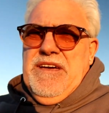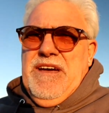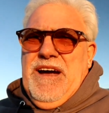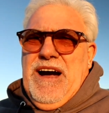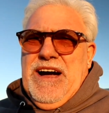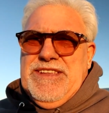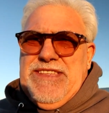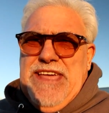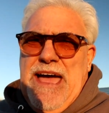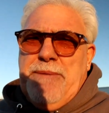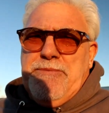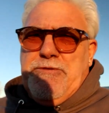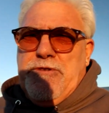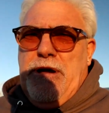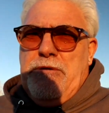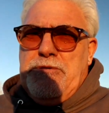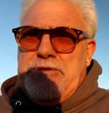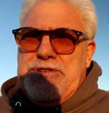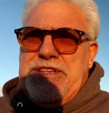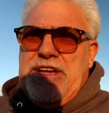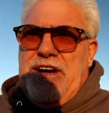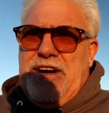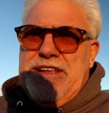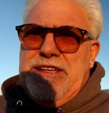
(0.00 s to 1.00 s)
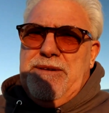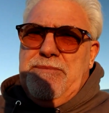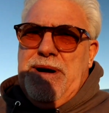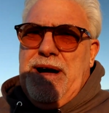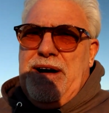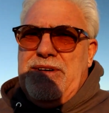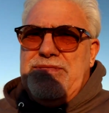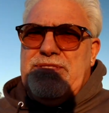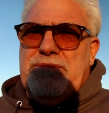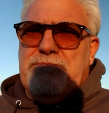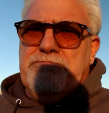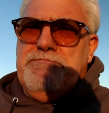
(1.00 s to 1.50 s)
adapter I was telling you
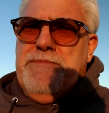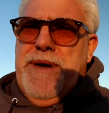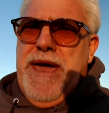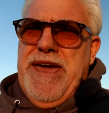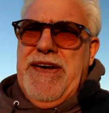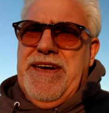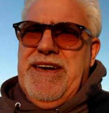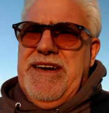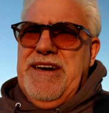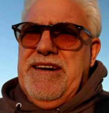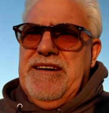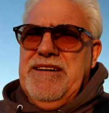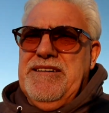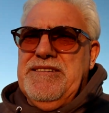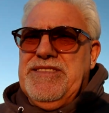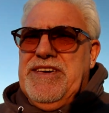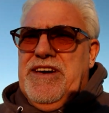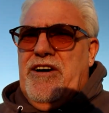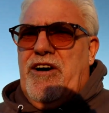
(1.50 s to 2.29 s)
about, the Meike, the